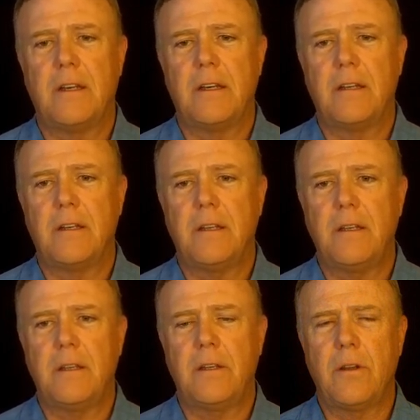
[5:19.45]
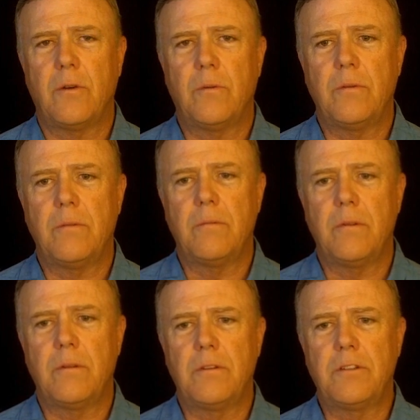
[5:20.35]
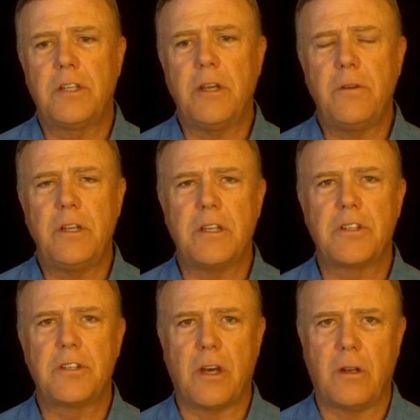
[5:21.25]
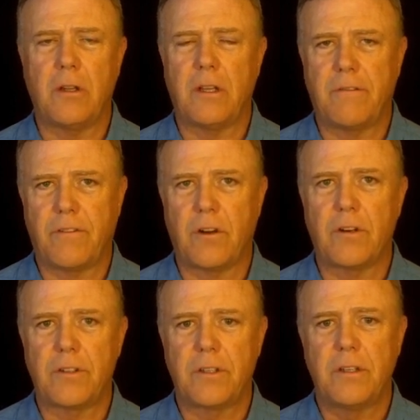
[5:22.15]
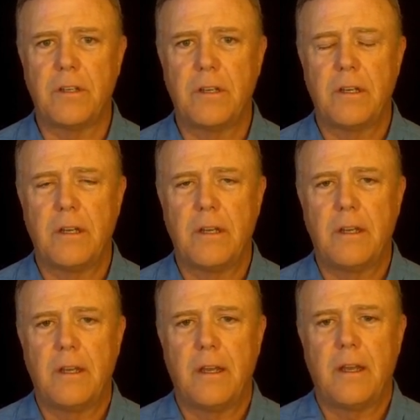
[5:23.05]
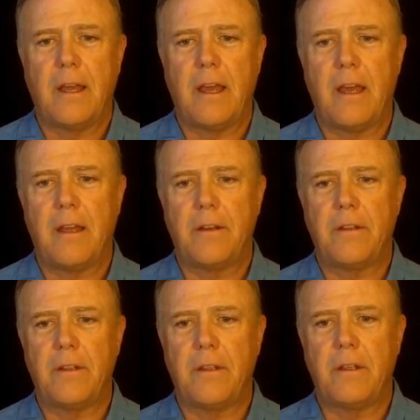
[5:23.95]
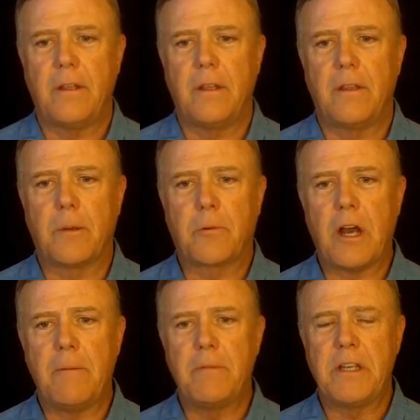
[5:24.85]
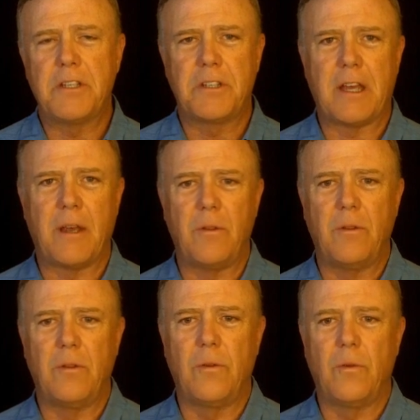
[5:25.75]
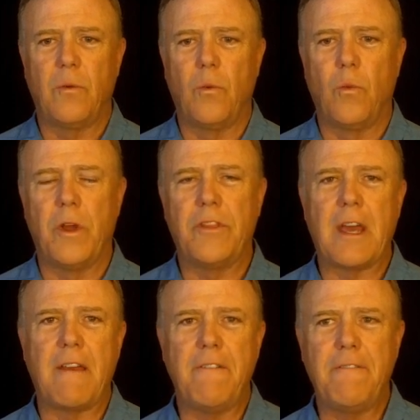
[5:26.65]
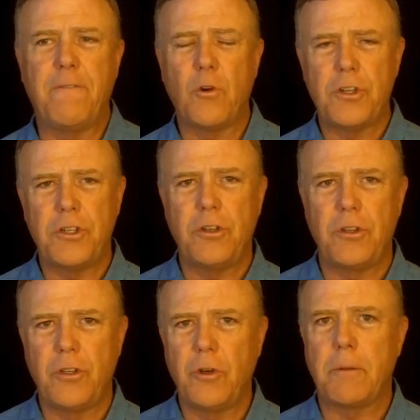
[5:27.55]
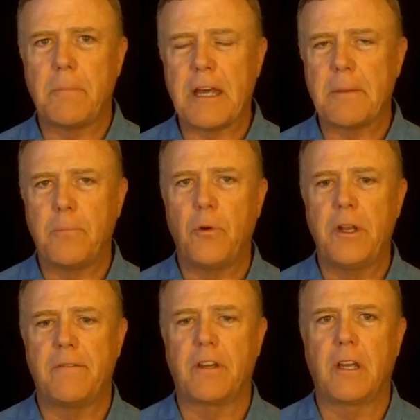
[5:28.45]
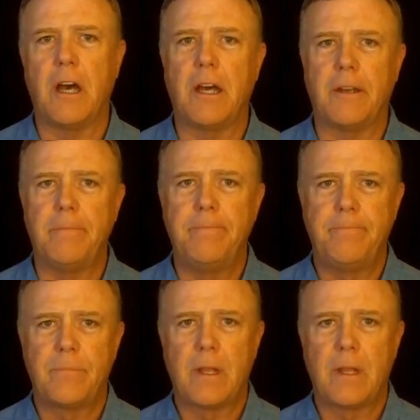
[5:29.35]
You know, tyranny is subtle at first. And the problem is that when they force you to do it by the point of a gun,